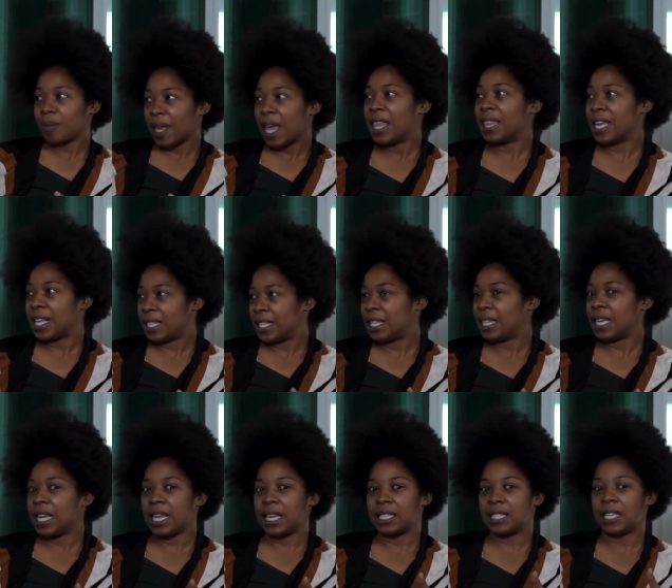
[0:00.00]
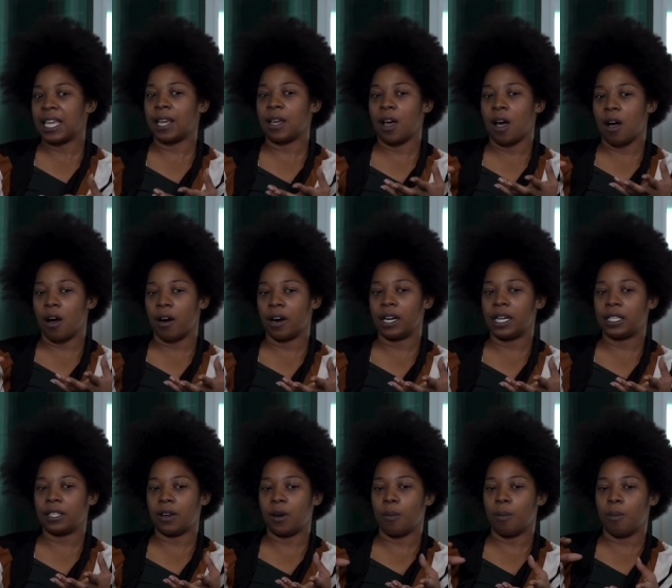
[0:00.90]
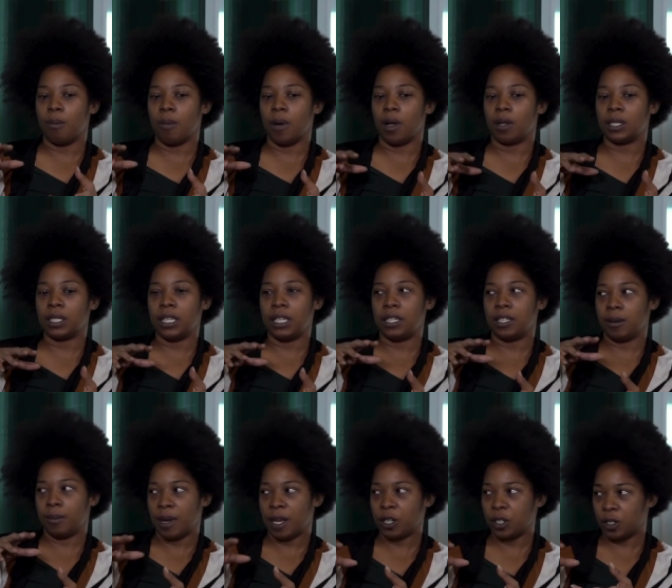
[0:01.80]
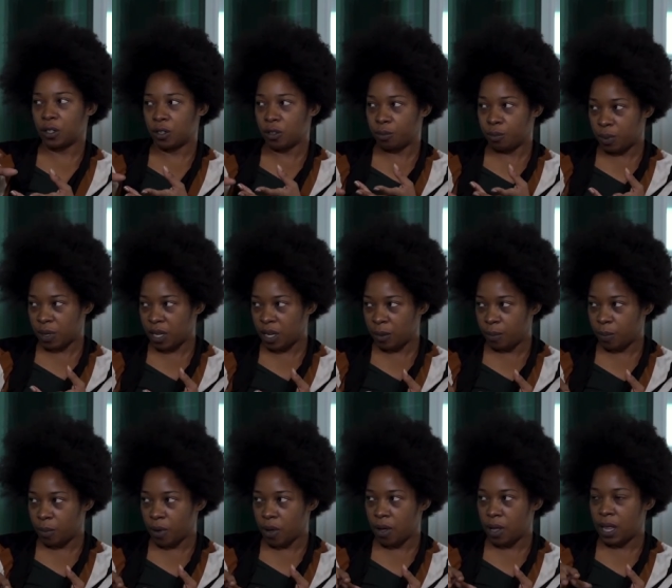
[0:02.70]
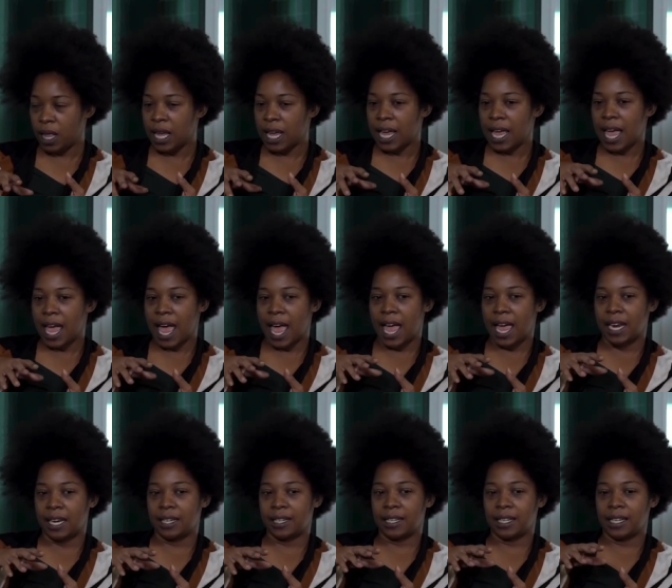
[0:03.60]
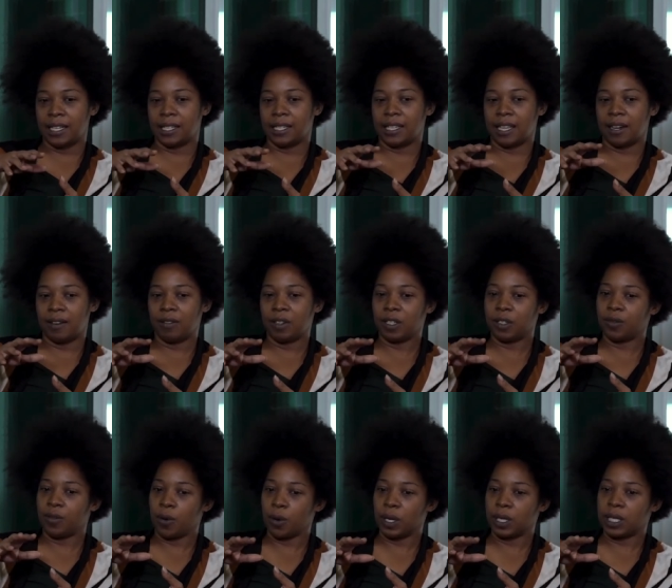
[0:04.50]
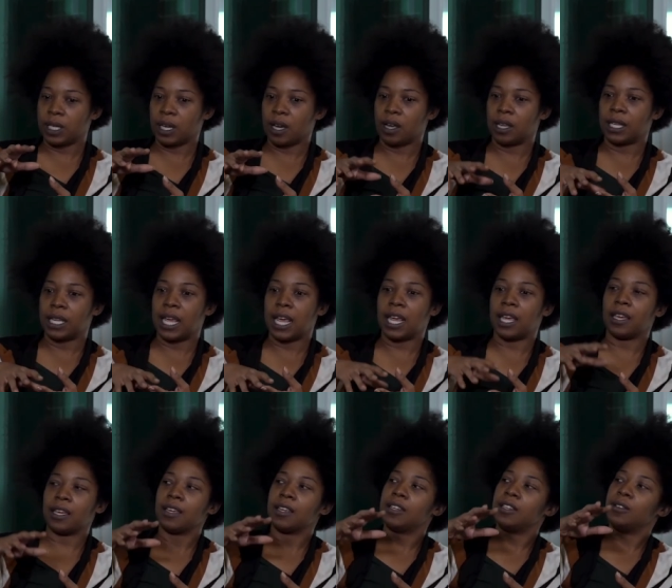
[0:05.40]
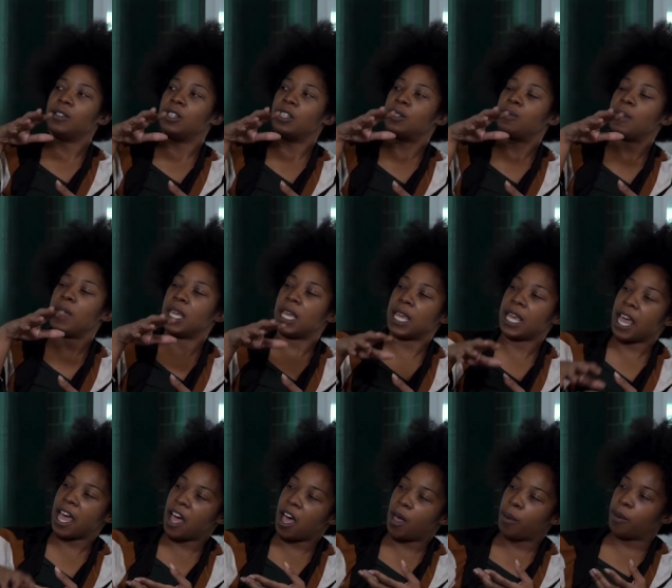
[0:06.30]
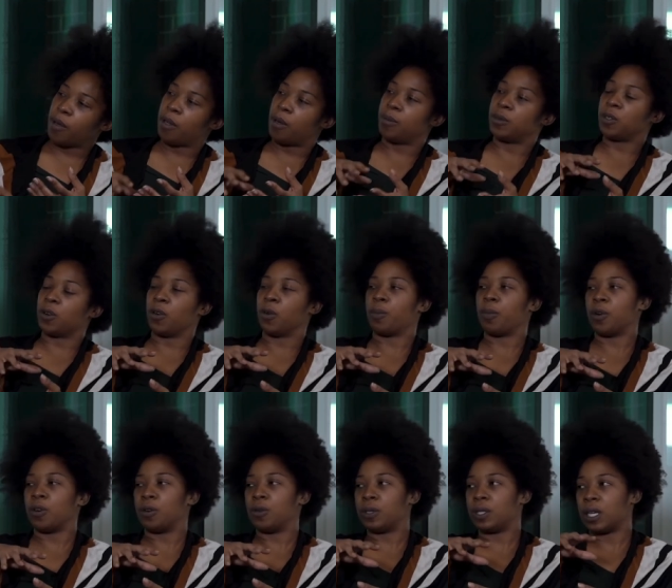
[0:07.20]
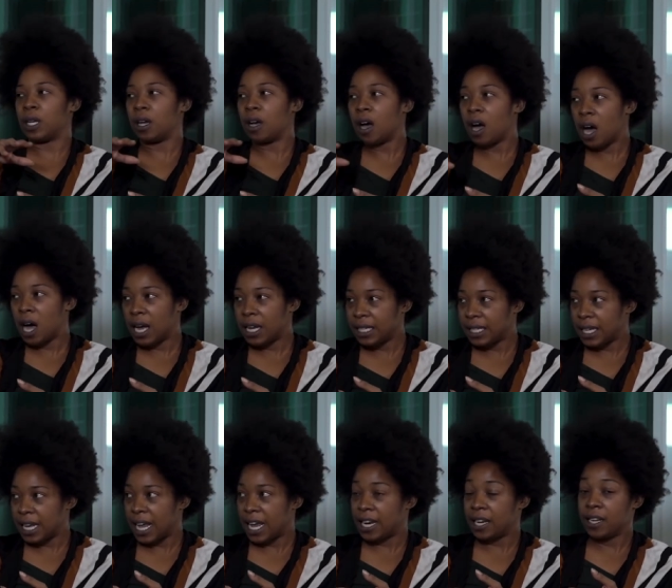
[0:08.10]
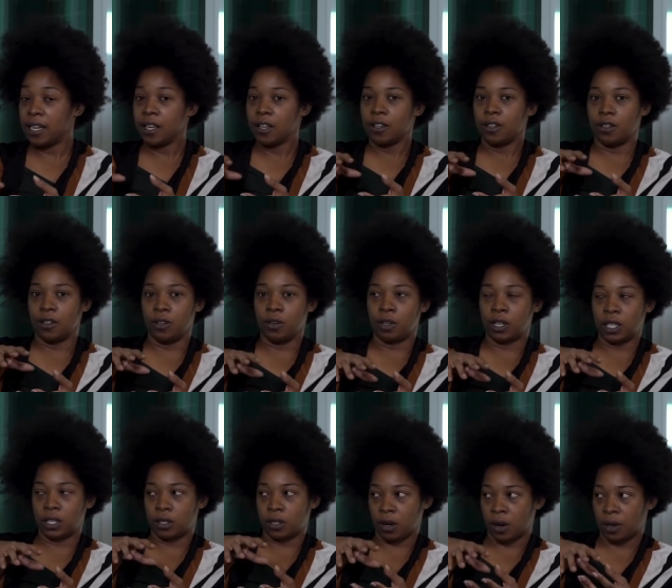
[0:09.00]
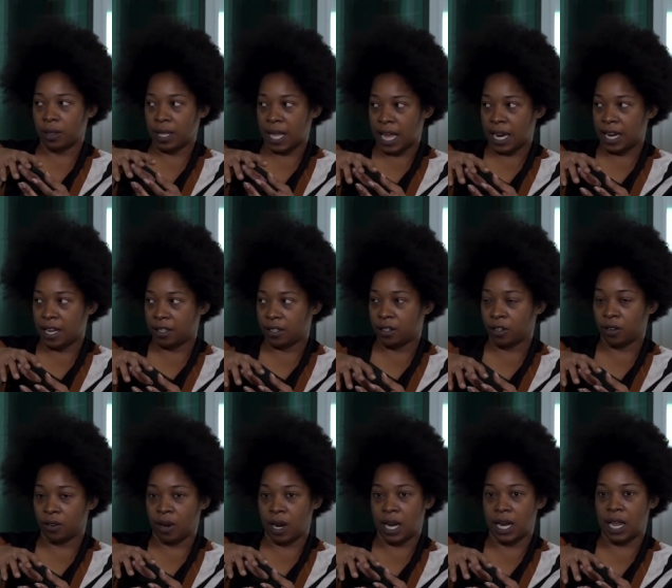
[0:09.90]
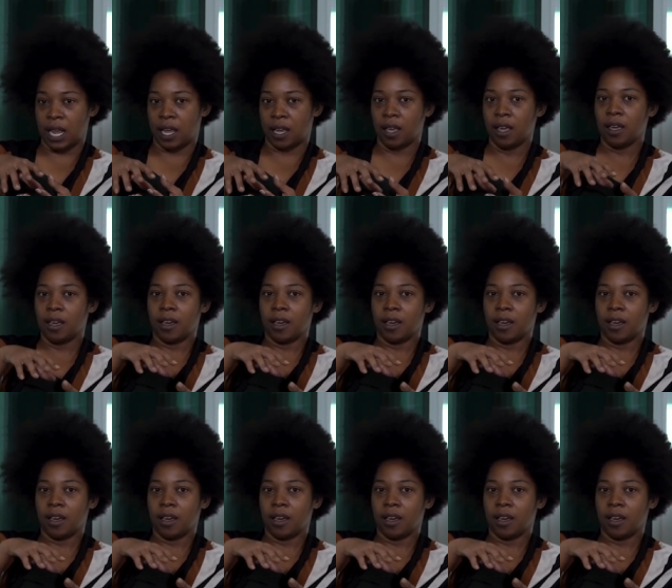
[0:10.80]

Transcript: and that's the thing it's like artists are multi-dimensional people and instead of just focusing on like just making albums or producing mm -hmm. content you could turn that into creating